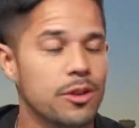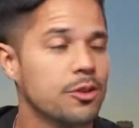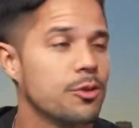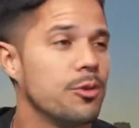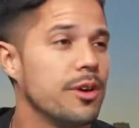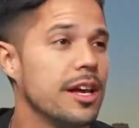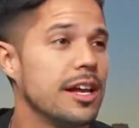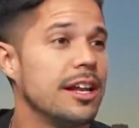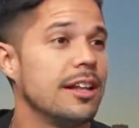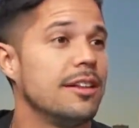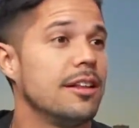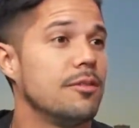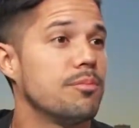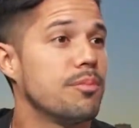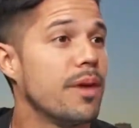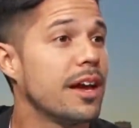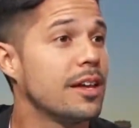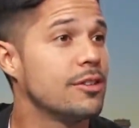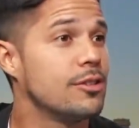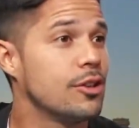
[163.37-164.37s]
created in
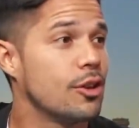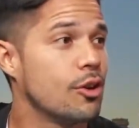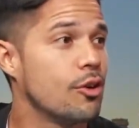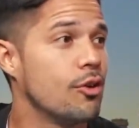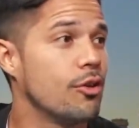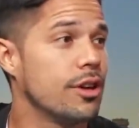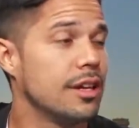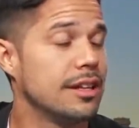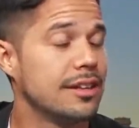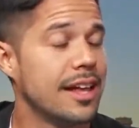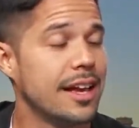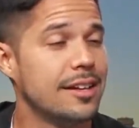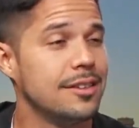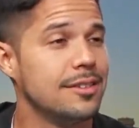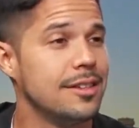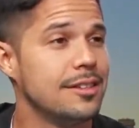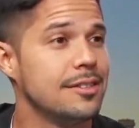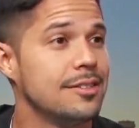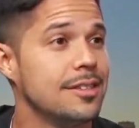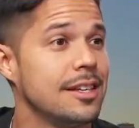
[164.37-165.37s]
Mexico in
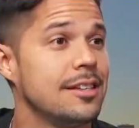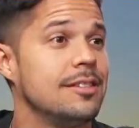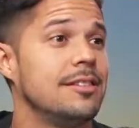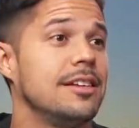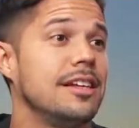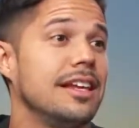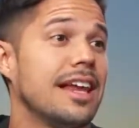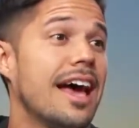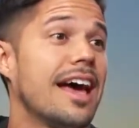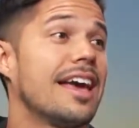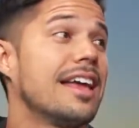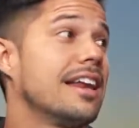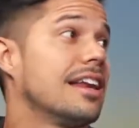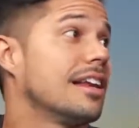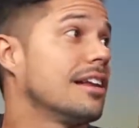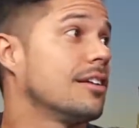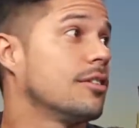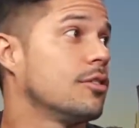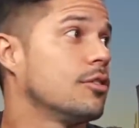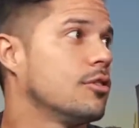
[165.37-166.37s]

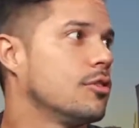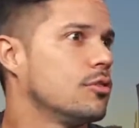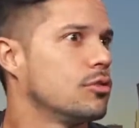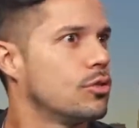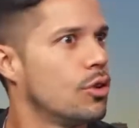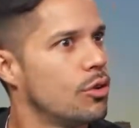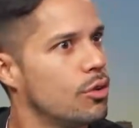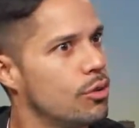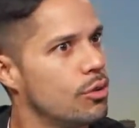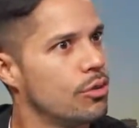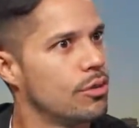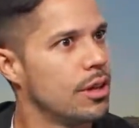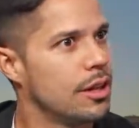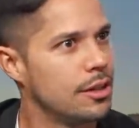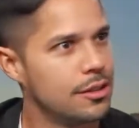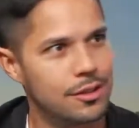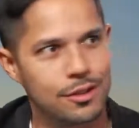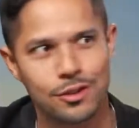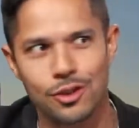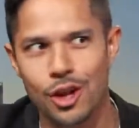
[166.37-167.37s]
1969. So
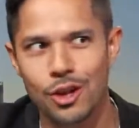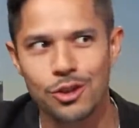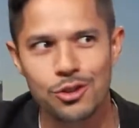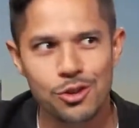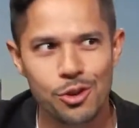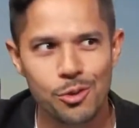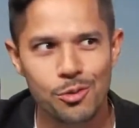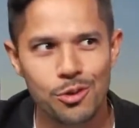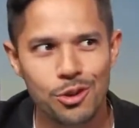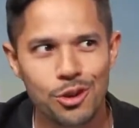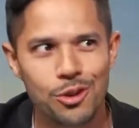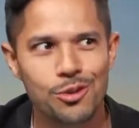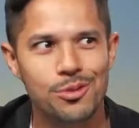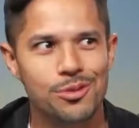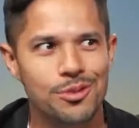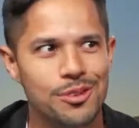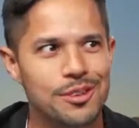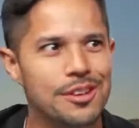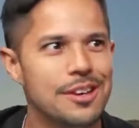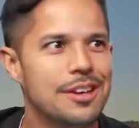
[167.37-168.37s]
it's not so new.
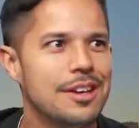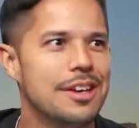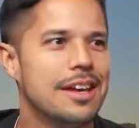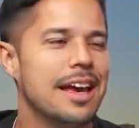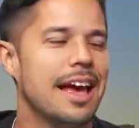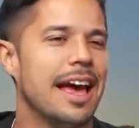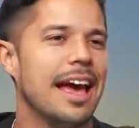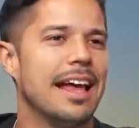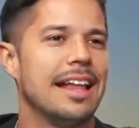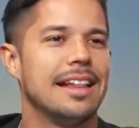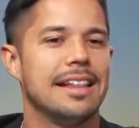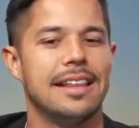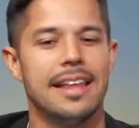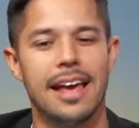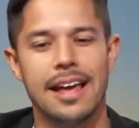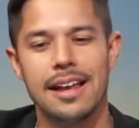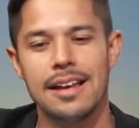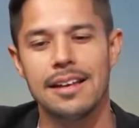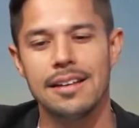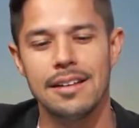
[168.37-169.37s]
And
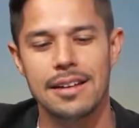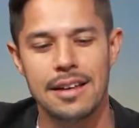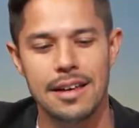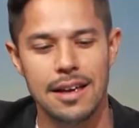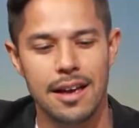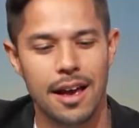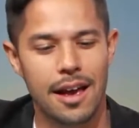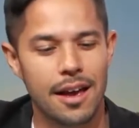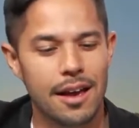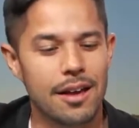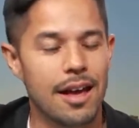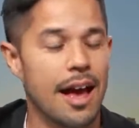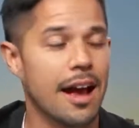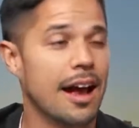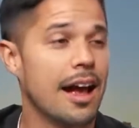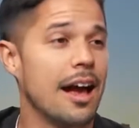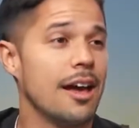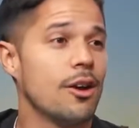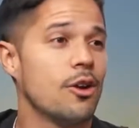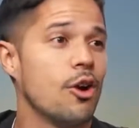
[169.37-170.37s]
then a
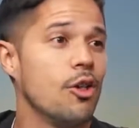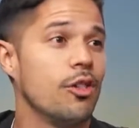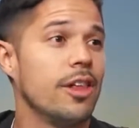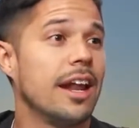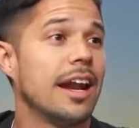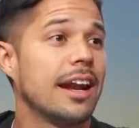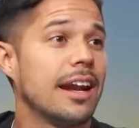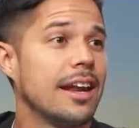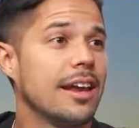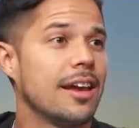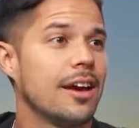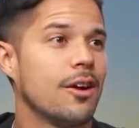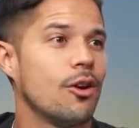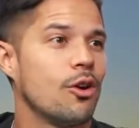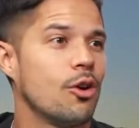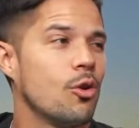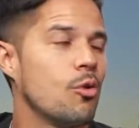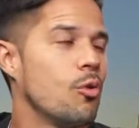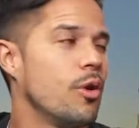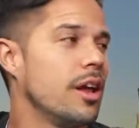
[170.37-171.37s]
guy called Enrique
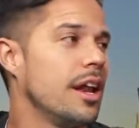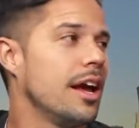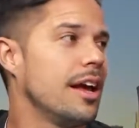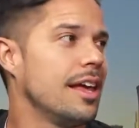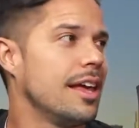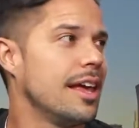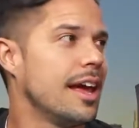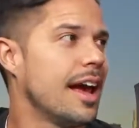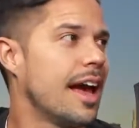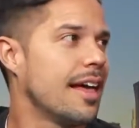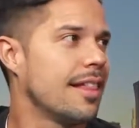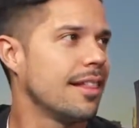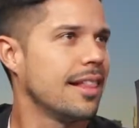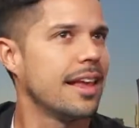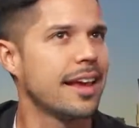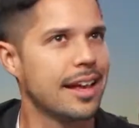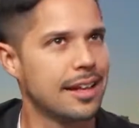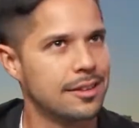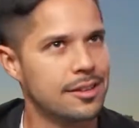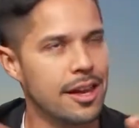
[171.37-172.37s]
Corcuera, he had
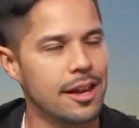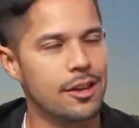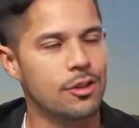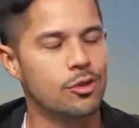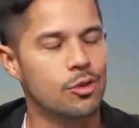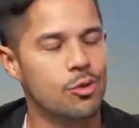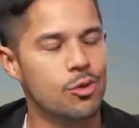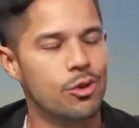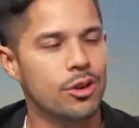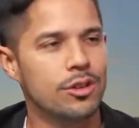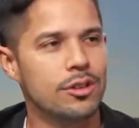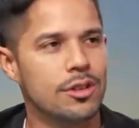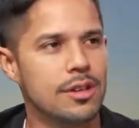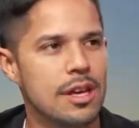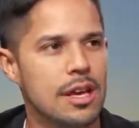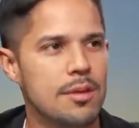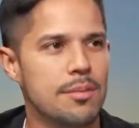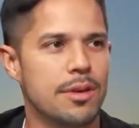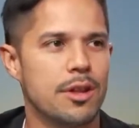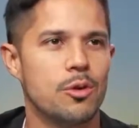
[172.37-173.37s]
like a tennis court,
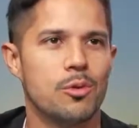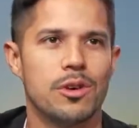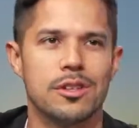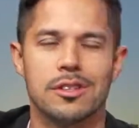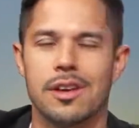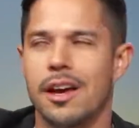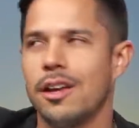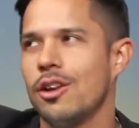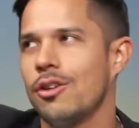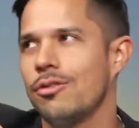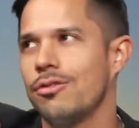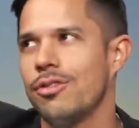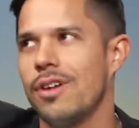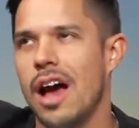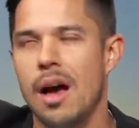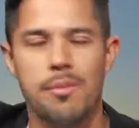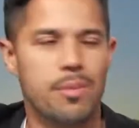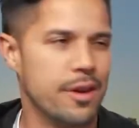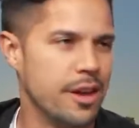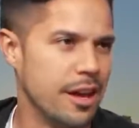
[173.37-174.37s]
but it was kind of
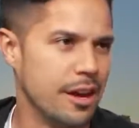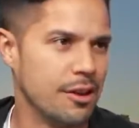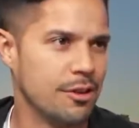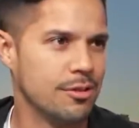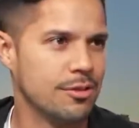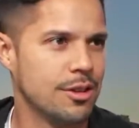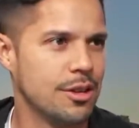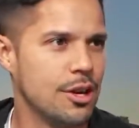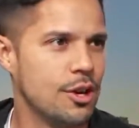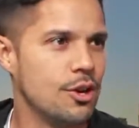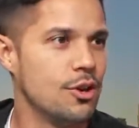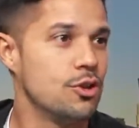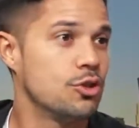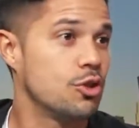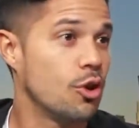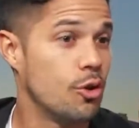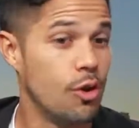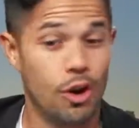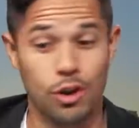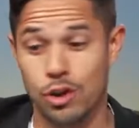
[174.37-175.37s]
uphill.
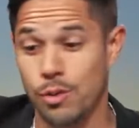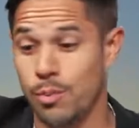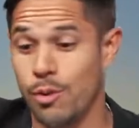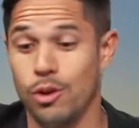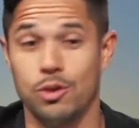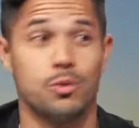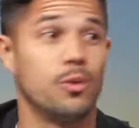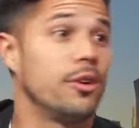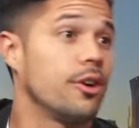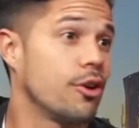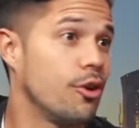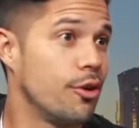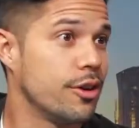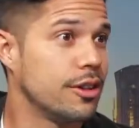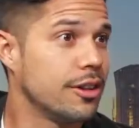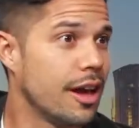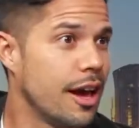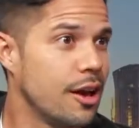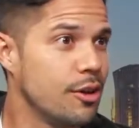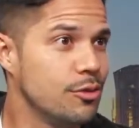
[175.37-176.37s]
So all the balls were going
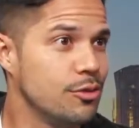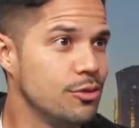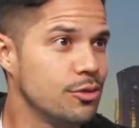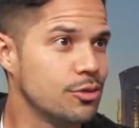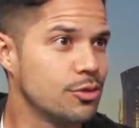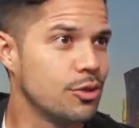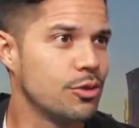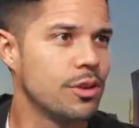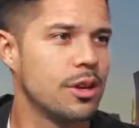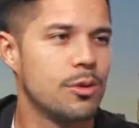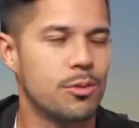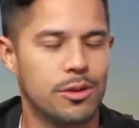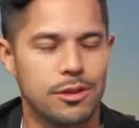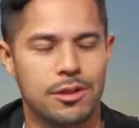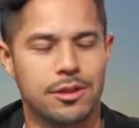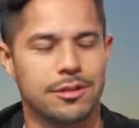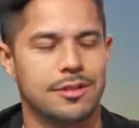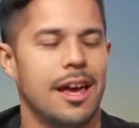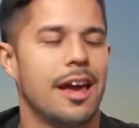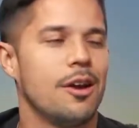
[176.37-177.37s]
down. So he was
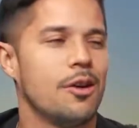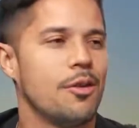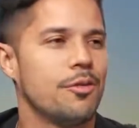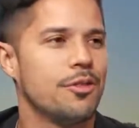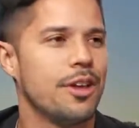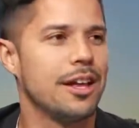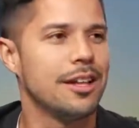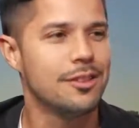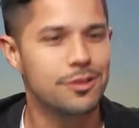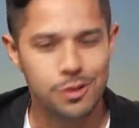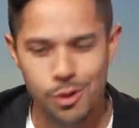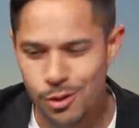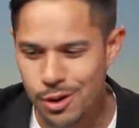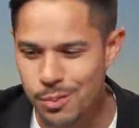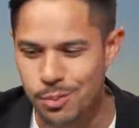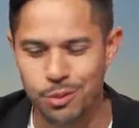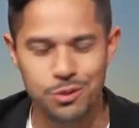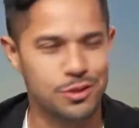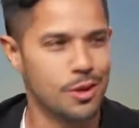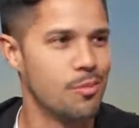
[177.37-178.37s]
tired of that. So he
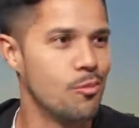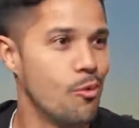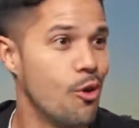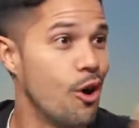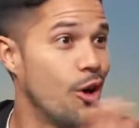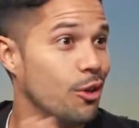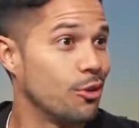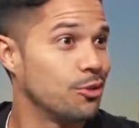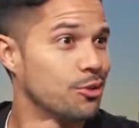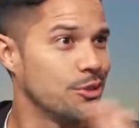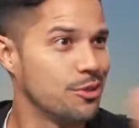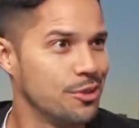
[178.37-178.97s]
put some walls.